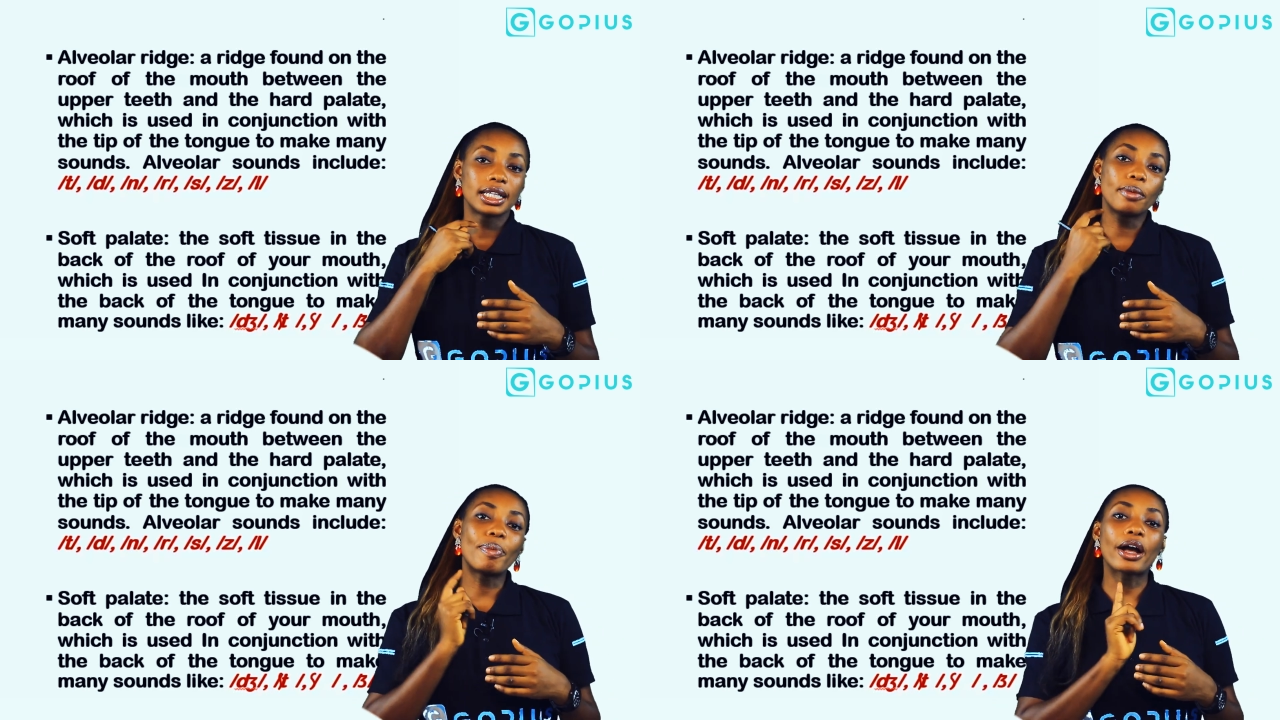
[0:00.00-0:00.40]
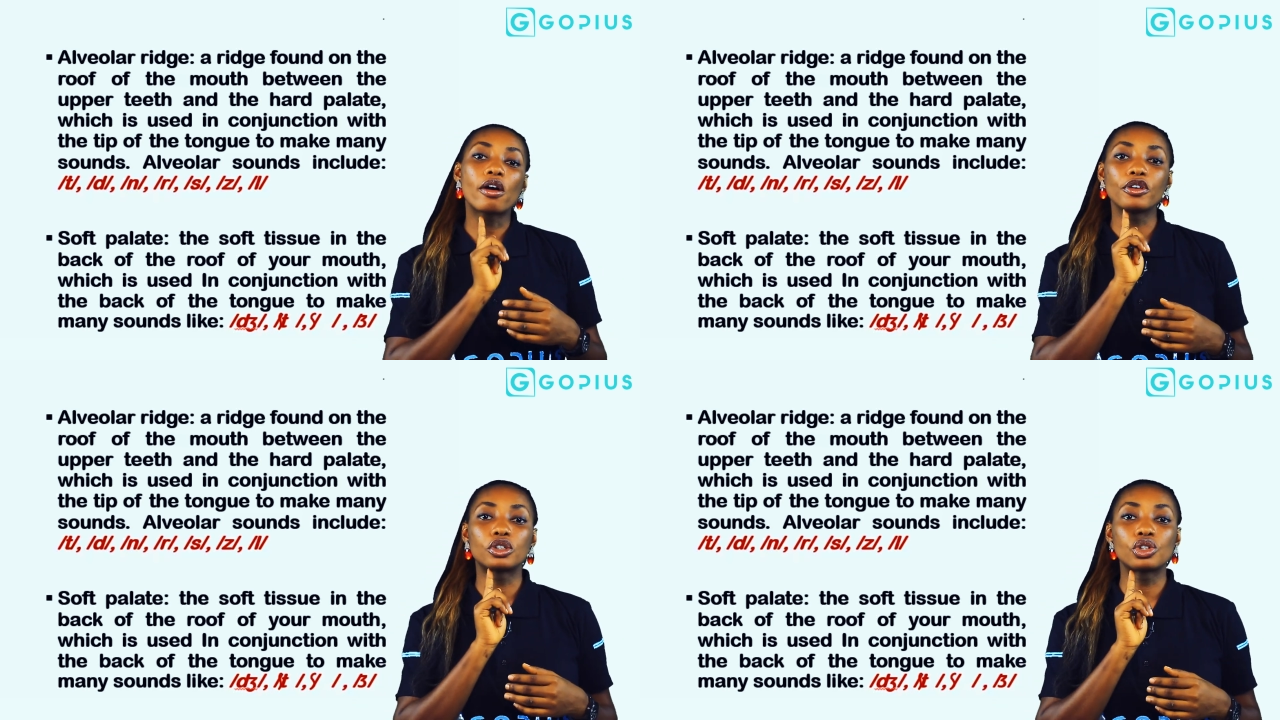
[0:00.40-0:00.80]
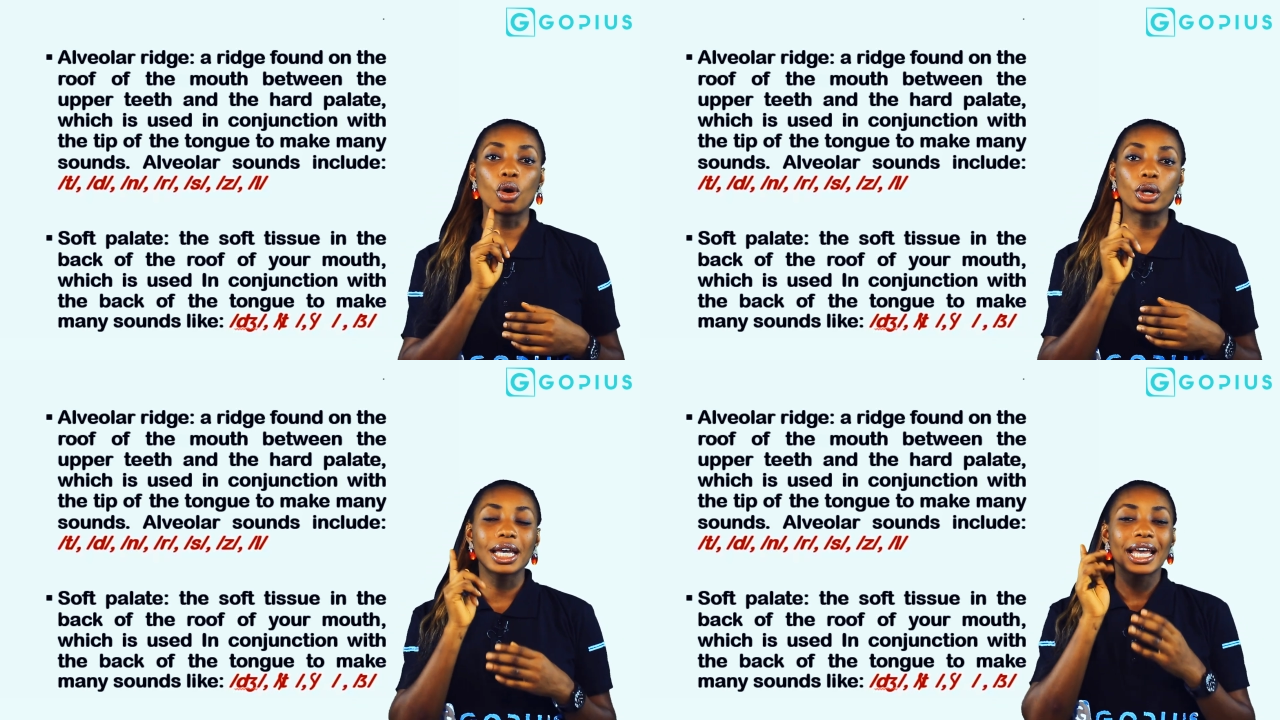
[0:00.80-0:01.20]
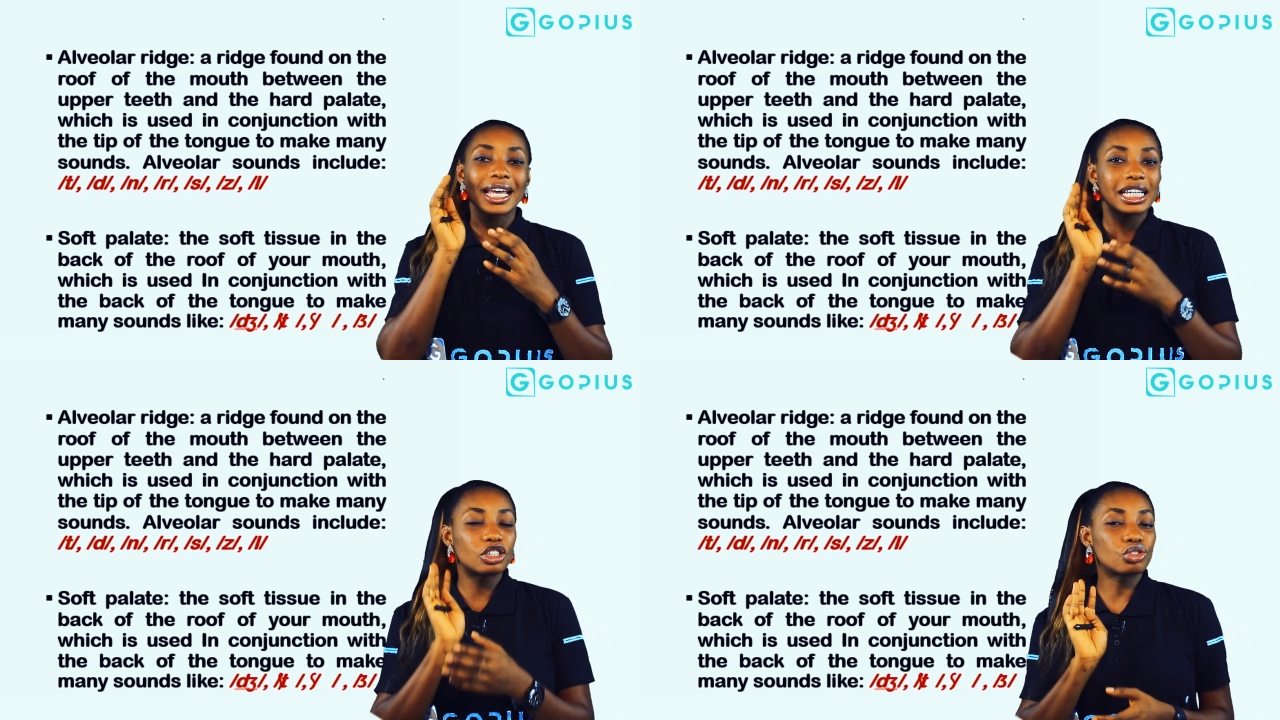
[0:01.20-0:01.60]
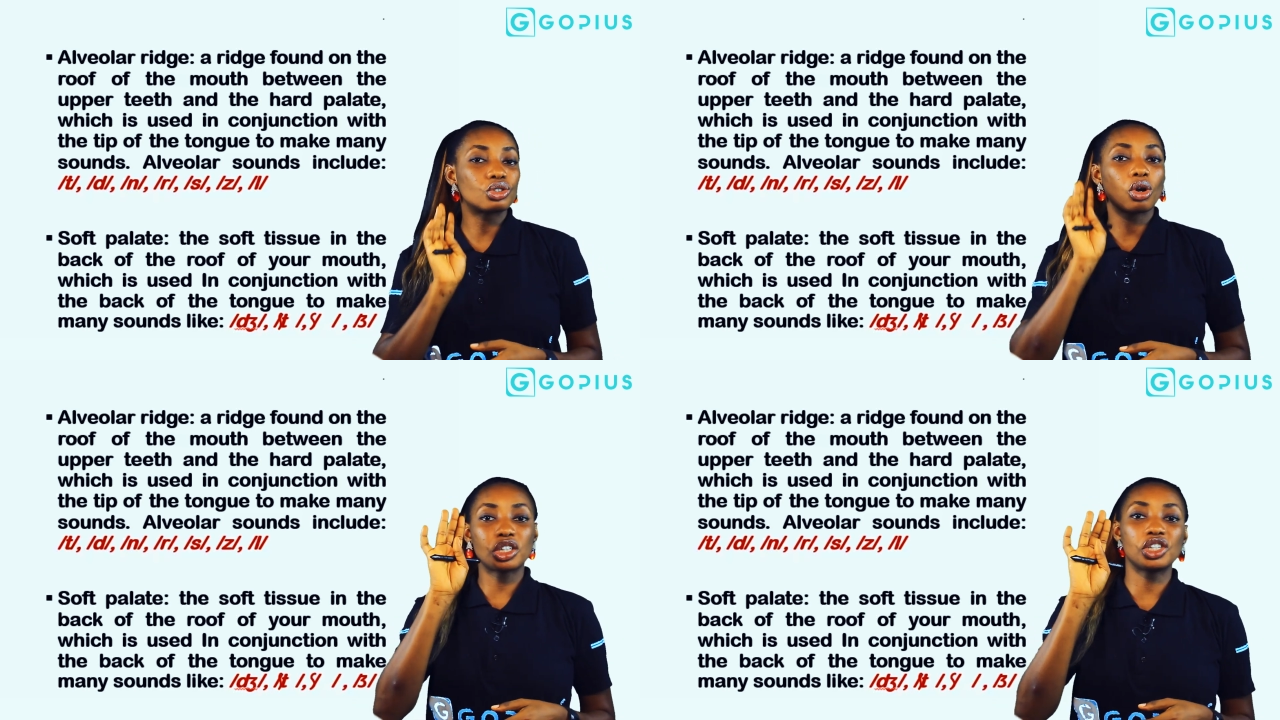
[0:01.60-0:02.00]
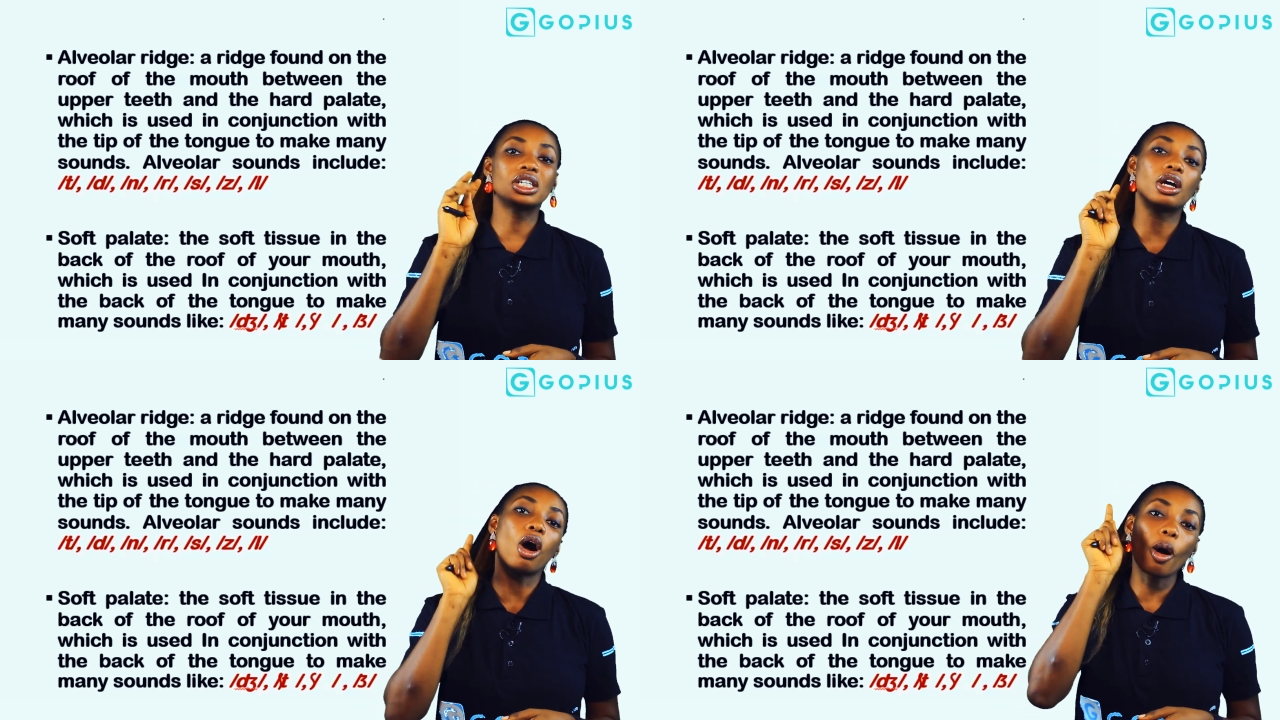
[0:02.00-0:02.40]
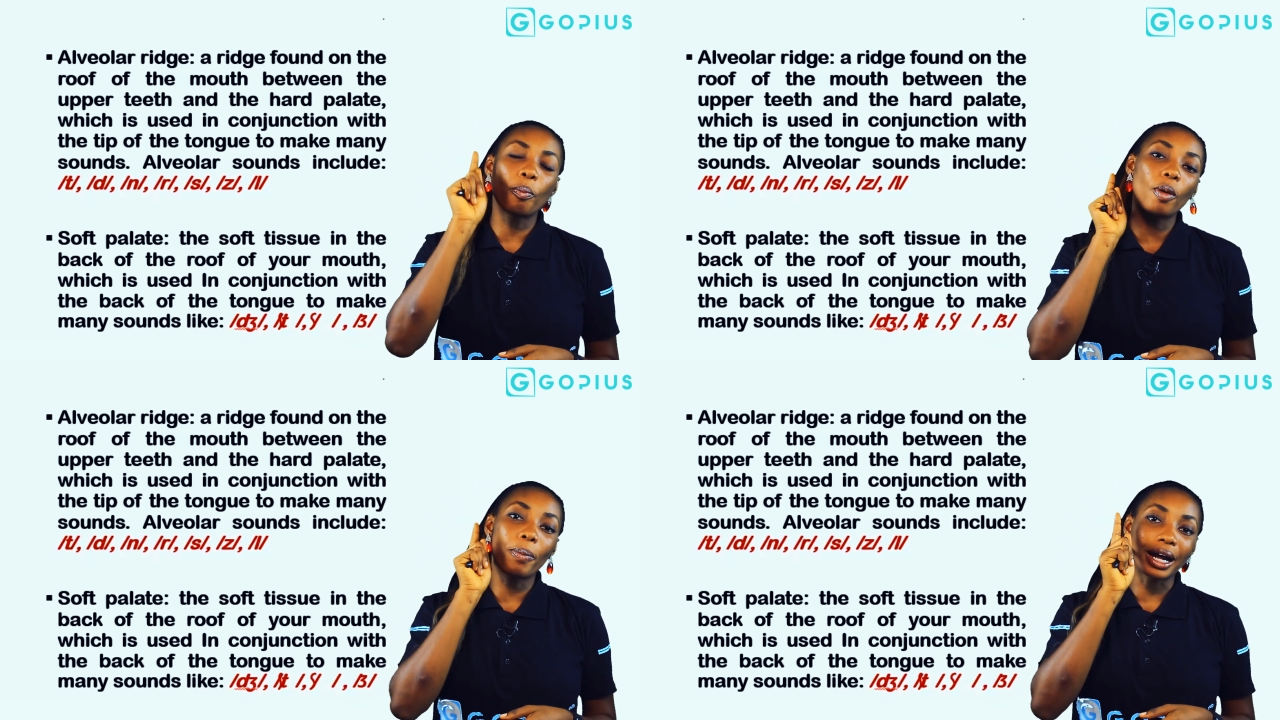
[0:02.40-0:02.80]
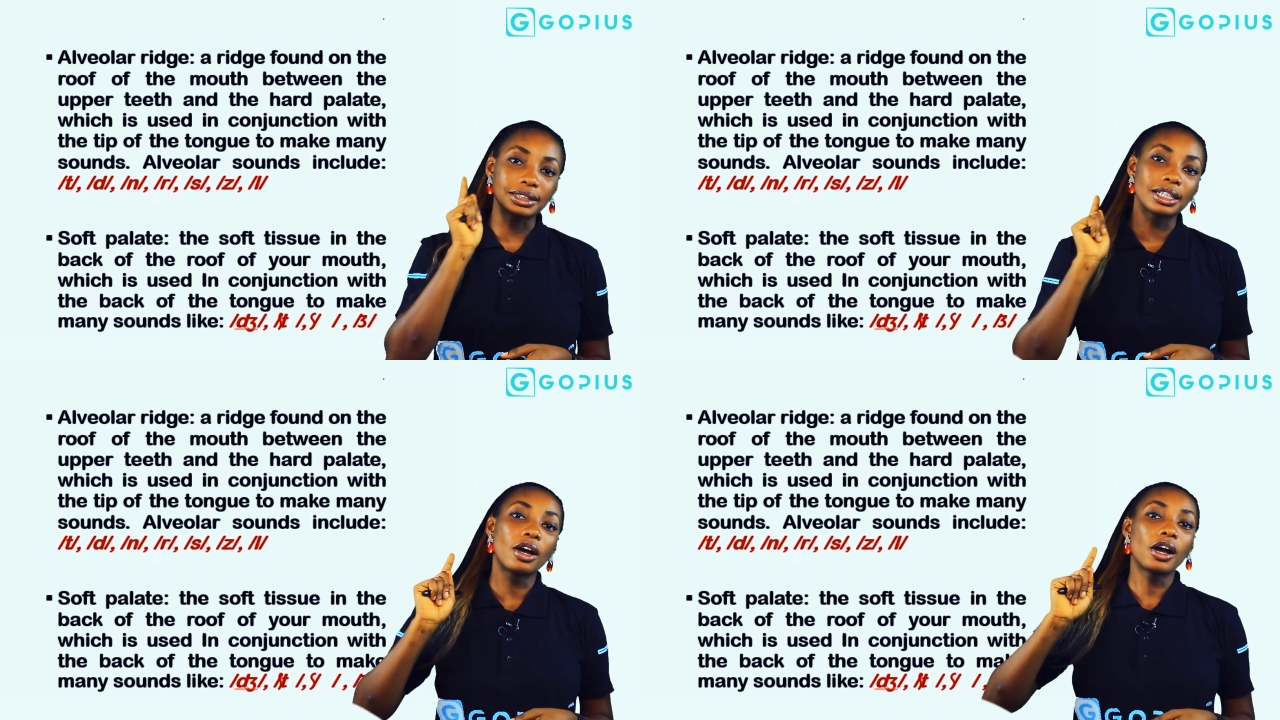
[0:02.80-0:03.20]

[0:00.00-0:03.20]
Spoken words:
the back of your tongue is touching the upper part